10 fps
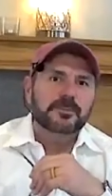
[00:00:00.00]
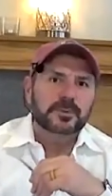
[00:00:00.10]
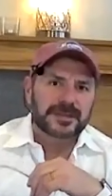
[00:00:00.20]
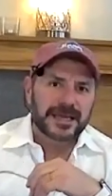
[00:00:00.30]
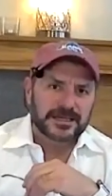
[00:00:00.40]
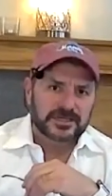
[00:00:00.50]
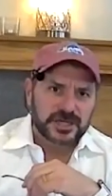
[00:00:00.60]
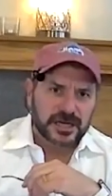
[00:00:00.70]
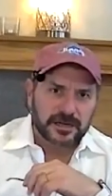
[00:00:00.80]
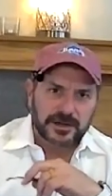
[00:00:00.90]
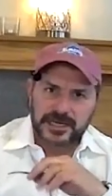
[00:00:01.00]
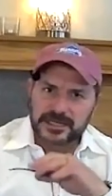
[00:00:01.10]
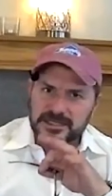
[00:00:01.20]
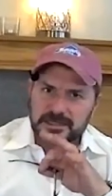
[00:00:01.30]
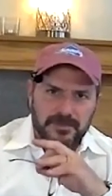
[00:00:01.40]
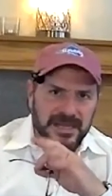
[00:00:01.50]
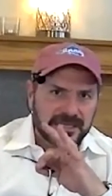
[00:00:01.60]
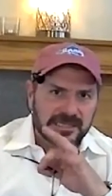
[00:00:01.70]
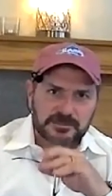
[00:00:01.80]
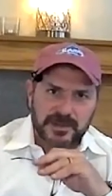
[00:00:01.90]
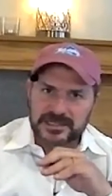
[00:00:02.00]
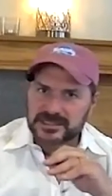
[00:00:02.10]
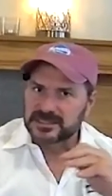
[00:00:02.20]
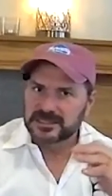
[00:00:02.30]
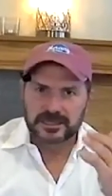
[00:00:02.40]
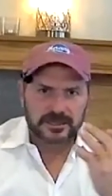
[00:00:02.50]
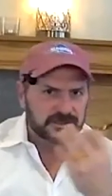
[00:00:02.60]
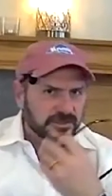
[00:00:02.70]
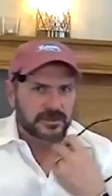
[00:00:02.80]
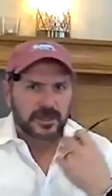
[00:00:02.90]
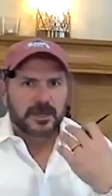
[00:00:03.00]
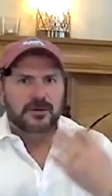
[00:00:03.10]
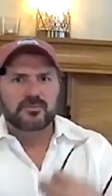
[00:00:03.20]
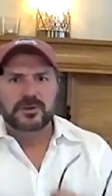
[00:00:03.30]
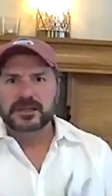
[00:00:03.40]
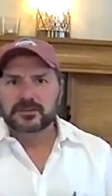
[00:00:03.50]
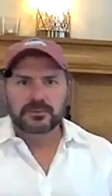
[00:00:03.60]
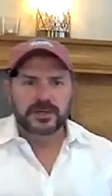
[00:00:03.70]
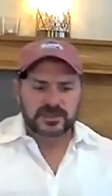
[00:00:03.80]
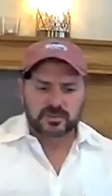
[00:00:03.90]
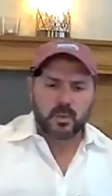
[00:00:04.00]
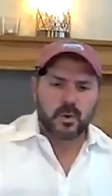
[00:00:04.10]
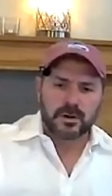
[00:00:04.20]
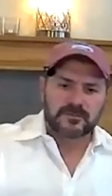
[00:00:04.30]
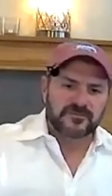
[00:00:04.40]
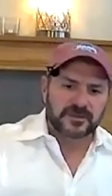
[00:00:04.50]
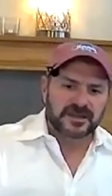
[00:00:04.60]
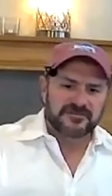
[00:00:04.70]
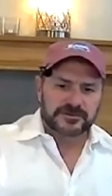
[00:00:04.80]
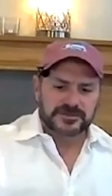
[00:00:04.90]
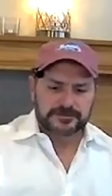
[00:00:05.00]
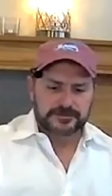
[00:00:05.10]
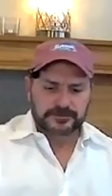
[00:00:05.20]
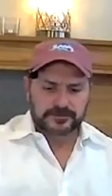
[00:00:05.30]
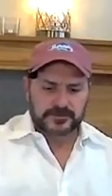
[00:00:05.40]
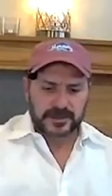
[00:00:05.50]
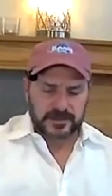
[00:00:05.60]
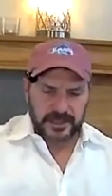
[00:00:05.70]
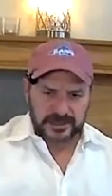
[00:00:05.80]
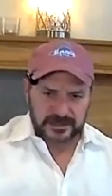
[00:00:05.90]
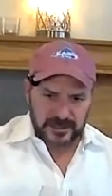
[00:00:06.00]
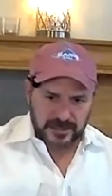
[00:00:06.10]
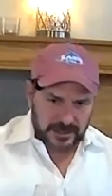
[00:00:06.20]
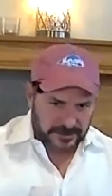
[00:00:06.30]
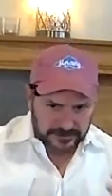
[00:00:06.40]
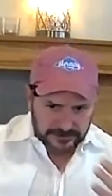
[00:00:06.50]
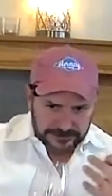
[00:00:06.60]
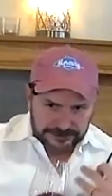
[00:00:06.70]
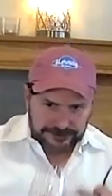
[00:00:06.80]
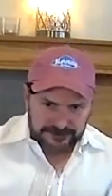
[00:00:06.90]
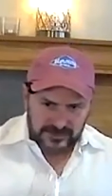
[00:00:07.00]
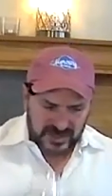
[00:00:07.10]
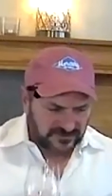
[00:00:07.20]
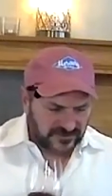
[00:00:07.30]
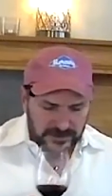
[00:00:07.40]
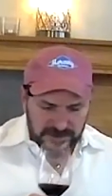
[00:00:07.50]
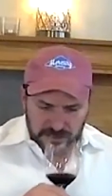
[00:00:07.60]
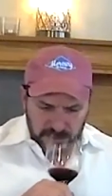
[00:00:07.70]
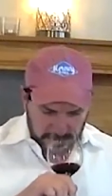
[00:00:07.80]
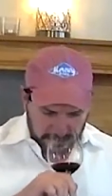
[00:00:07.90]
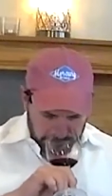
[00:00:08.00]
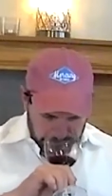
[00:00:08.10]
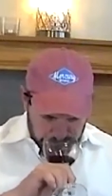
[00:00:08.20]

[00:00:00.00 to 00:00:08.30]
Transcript: up with that cherry and some baking spices in there. So really rich, warm flavors that just feel so good.